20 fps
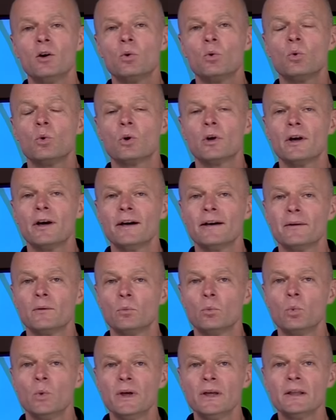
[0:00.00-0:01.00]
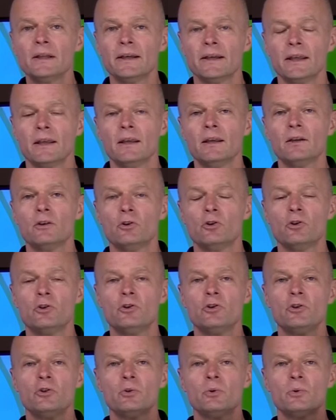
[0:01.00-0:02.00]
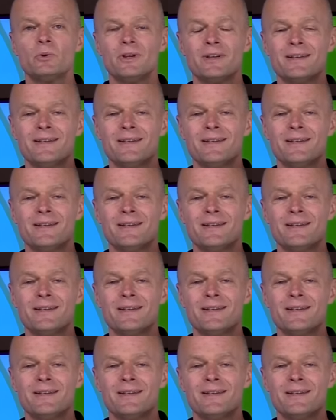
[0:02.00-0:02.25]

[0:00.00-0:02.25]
or unwilling to do the